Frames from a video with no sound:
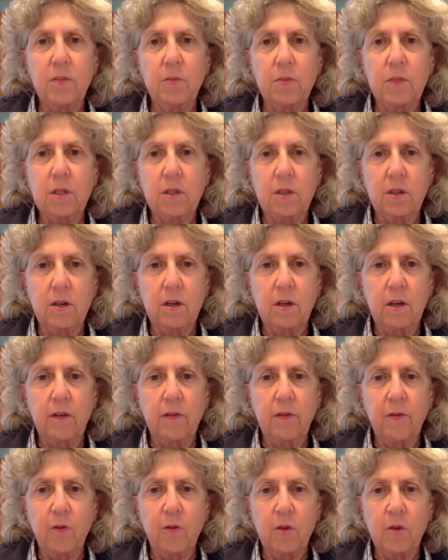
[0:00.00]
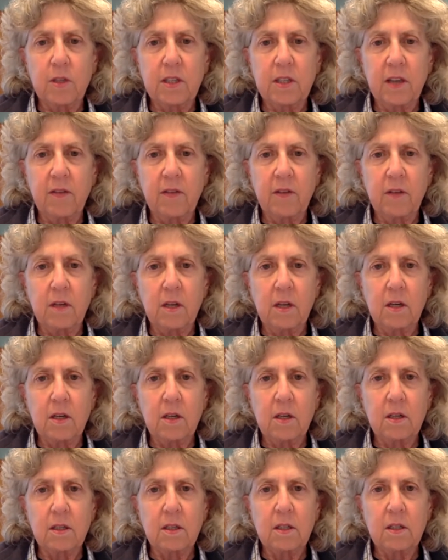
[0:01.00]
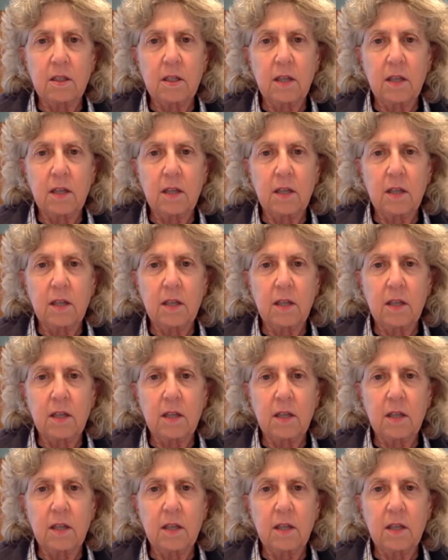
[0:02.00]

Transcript: Missouri for 7 years,